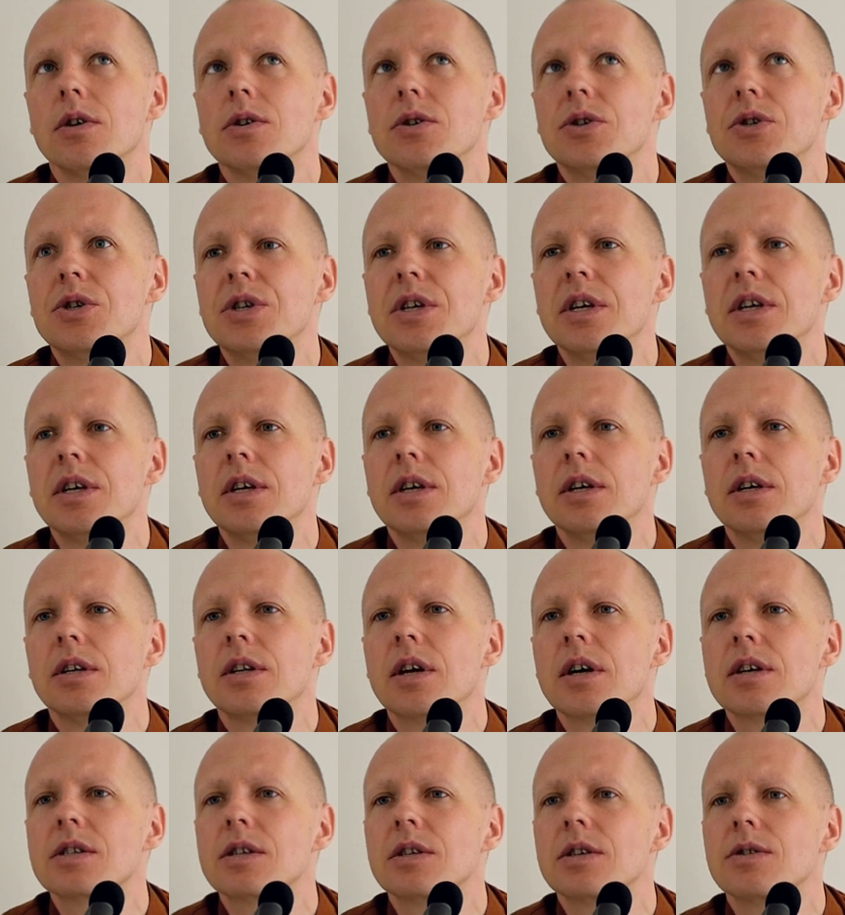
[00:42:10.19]
she
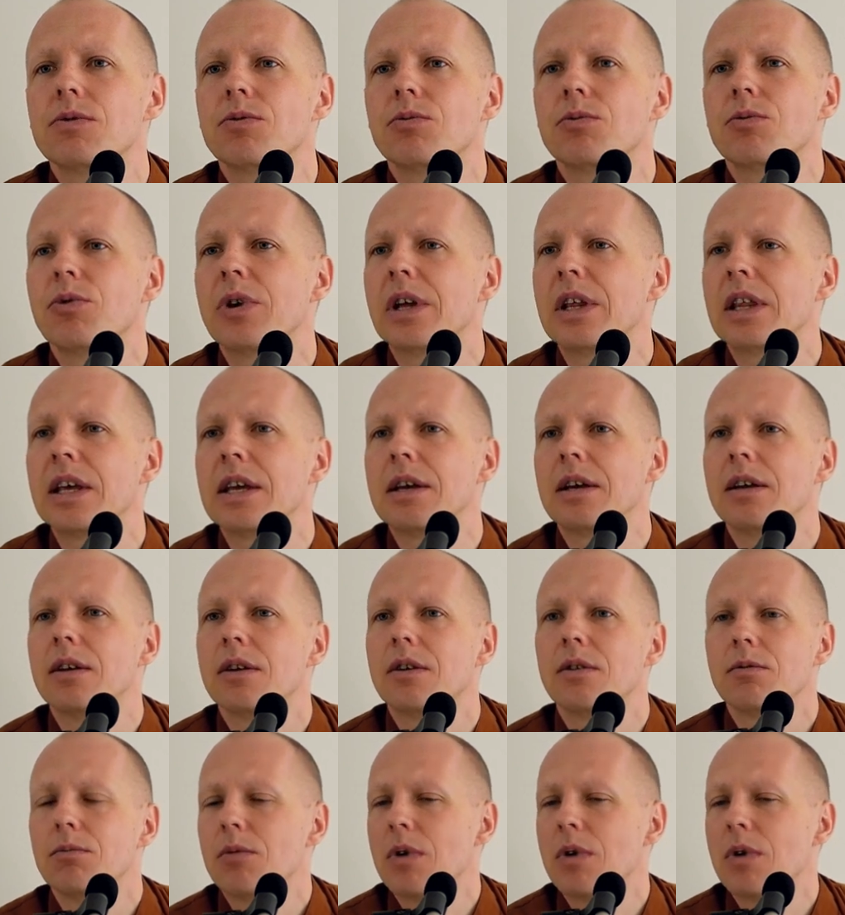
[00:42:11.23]
doesn't really,